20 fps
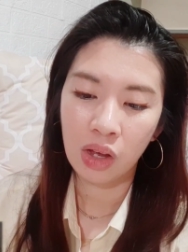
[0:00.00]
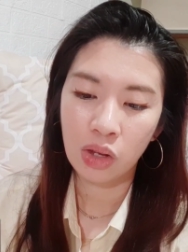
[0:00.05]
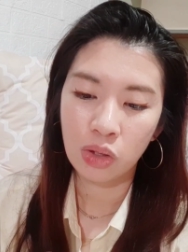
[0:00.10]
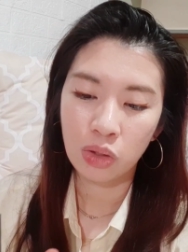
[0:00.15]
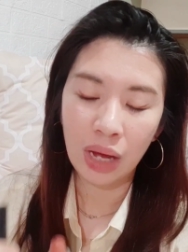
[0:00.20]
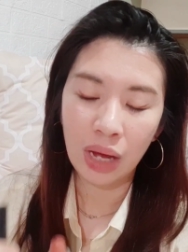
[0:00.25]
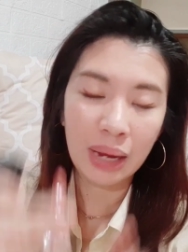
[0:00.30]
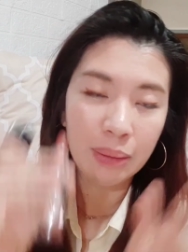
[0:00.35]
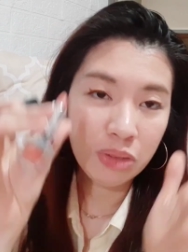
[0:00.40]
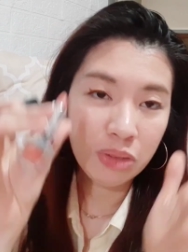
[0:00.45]

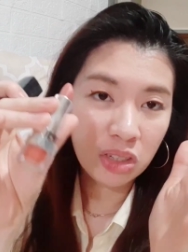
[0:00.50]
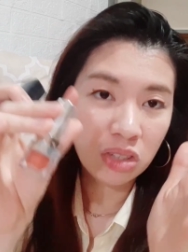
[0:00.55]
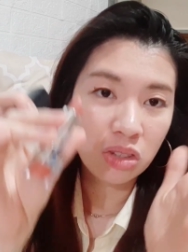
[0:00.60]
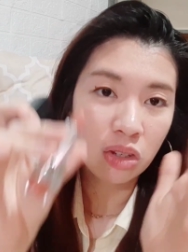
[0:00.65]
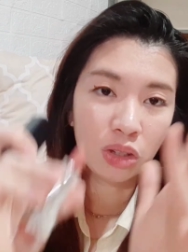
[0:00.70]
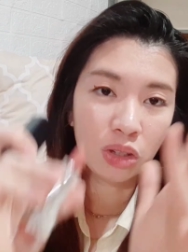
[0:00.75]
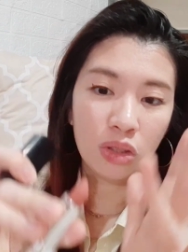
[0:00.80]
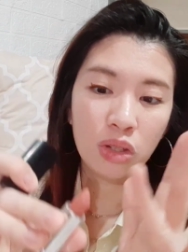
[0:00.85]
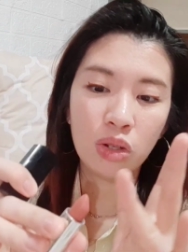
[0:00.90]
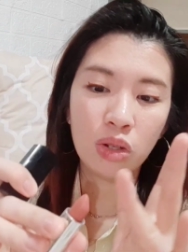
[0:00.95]
So I'm just
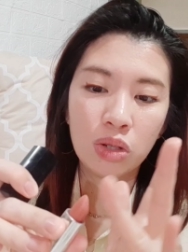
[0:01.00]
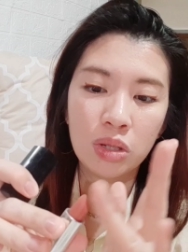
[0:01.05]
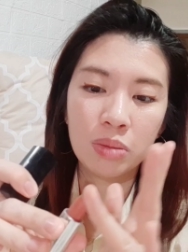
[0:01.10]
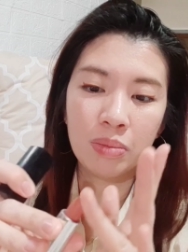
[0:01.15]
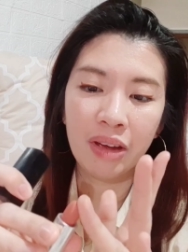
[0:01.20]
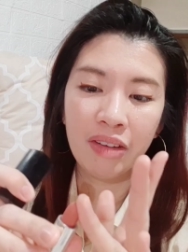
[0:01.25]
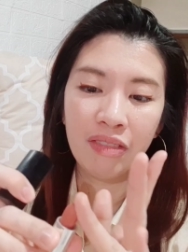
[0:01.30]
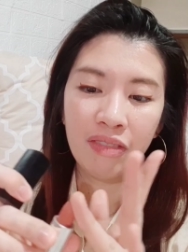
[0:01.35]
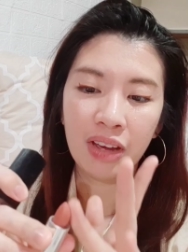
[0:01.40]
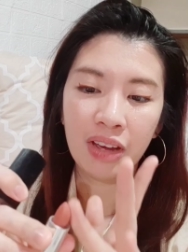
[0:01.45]
going to use
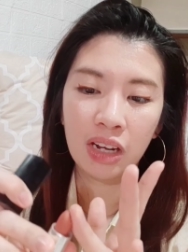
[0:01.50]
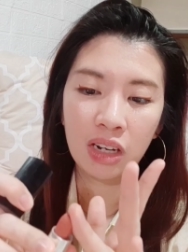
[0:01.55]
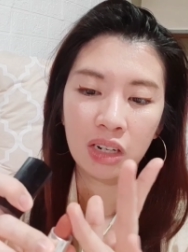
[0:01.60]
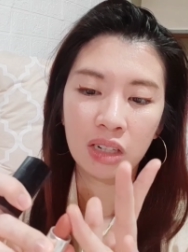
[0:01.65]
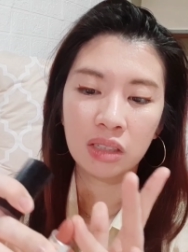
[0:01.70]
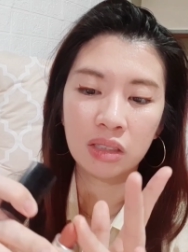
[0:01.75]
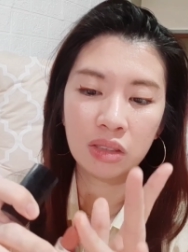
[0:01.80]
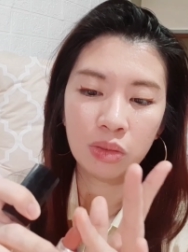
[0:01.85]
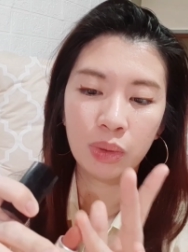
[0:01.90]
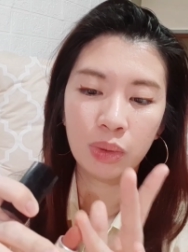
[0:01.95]
my
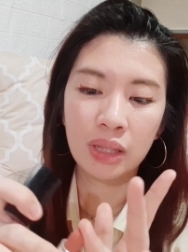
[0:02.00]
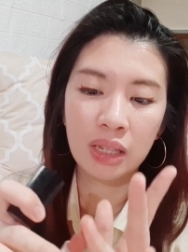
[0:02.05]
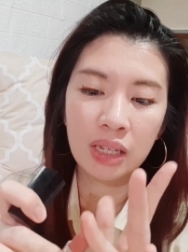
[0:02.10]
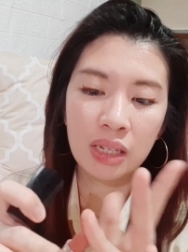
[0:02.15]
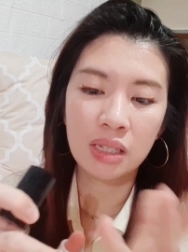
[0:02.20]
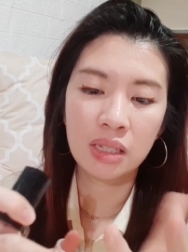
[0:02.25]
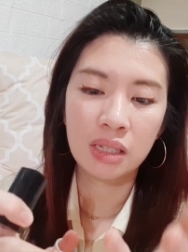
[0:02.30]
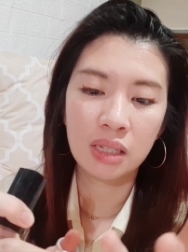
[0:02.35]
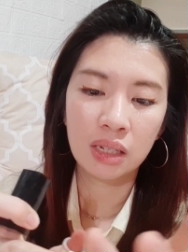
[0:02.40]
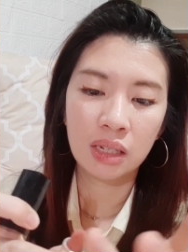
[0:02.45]
fingers with
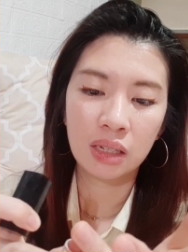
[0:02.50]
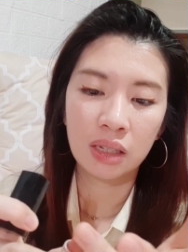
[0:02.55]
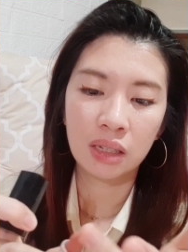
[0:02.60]
this